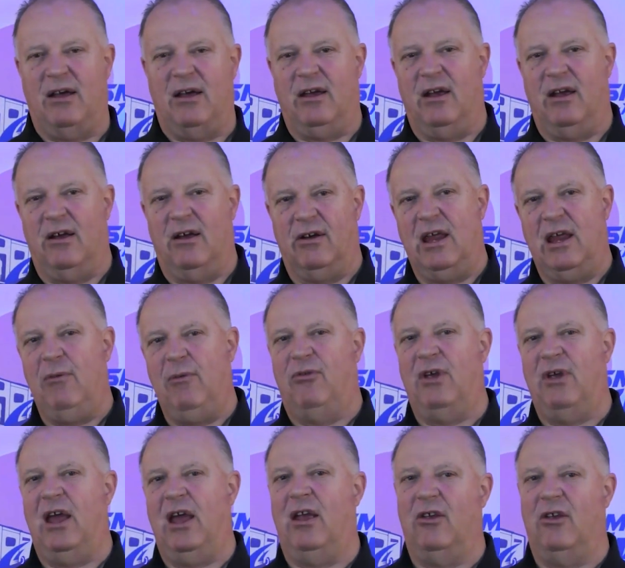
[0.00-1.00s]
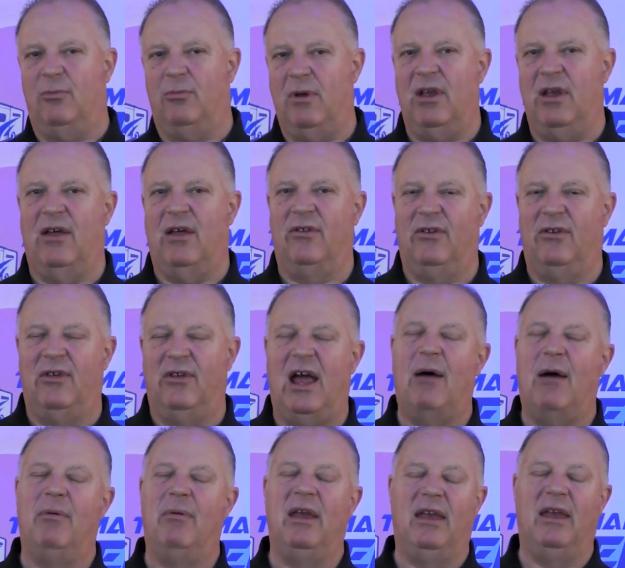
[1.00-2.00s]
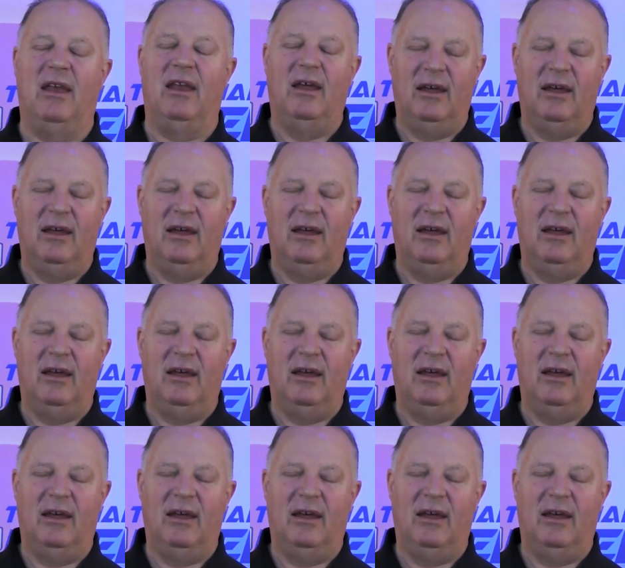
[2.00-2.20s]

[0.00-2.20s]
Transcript: You know, I keep saying this, but nothing's happening.